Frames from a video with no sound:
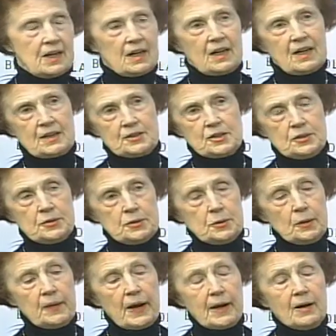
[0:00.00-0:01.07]
To
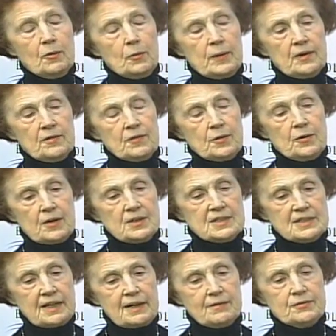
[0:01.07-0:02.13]
do that, we of
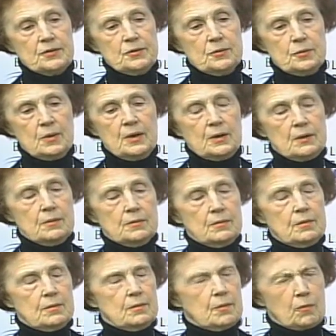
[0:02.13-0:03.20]
course have to
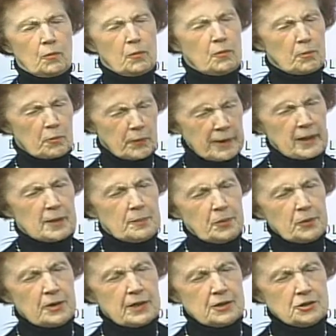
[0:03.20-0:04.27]
really
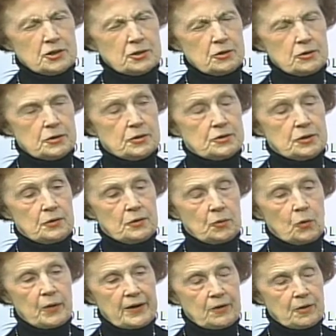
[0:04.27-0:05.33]
put our shoulder to the
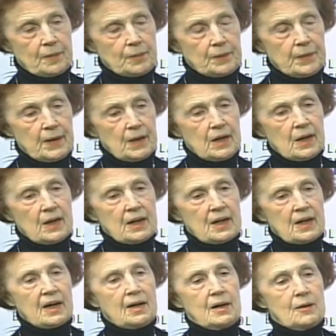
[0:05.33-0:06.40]
wheel.
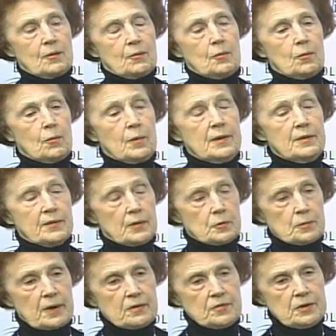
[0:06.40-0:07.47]
With the
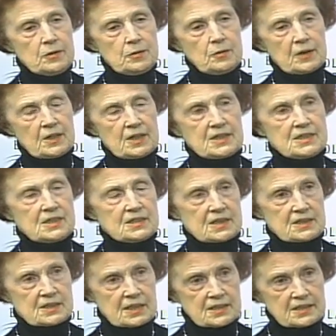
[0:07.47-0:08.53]
revenue losses,
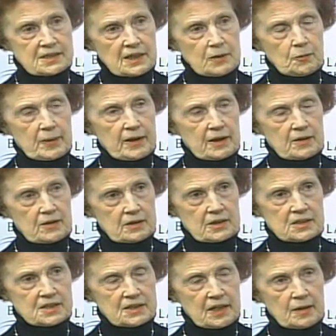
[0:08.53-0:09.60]
as I say, we held a
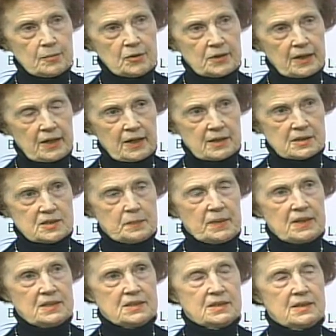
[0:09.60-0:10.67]
stable tax
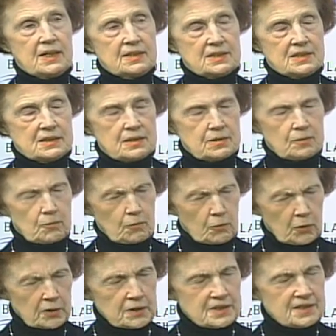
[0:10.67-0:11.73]
base. That
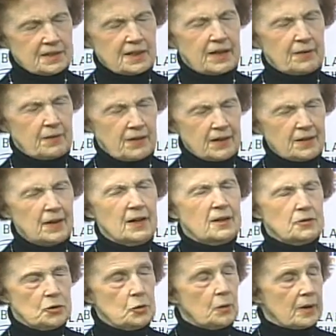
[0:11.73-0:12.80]
works, I think,
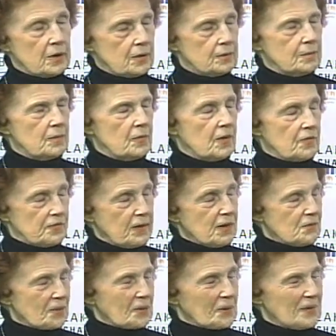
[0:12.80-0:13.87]
to our
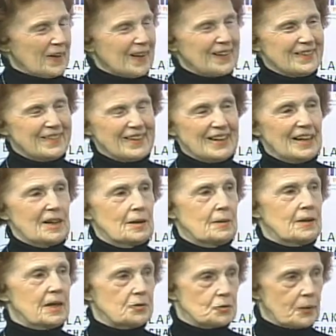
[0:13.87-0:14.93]
favor in
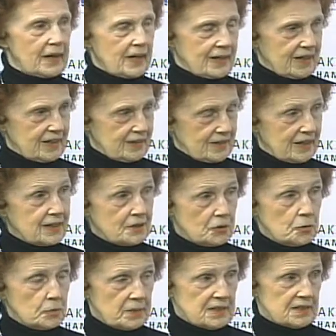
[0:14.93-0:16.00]
attracting
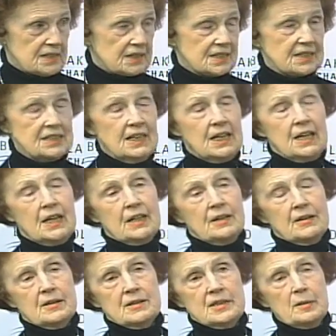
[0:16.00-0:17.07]
new business.
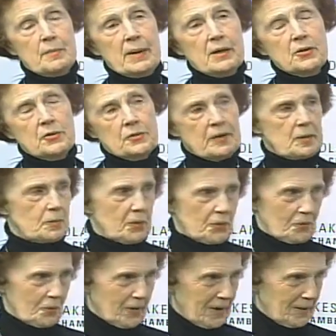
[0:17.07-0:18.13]
There's a mentoring
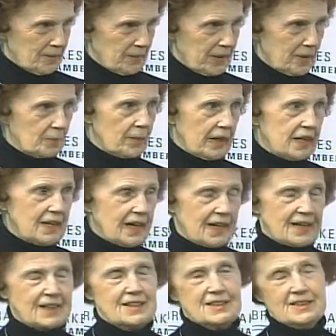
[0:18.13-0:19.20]
program that
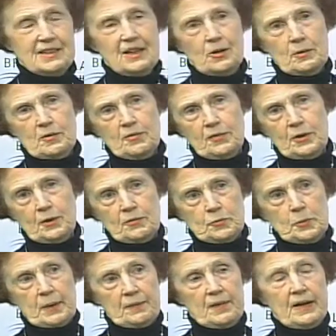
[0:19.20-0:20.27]
Bladek is now involved with.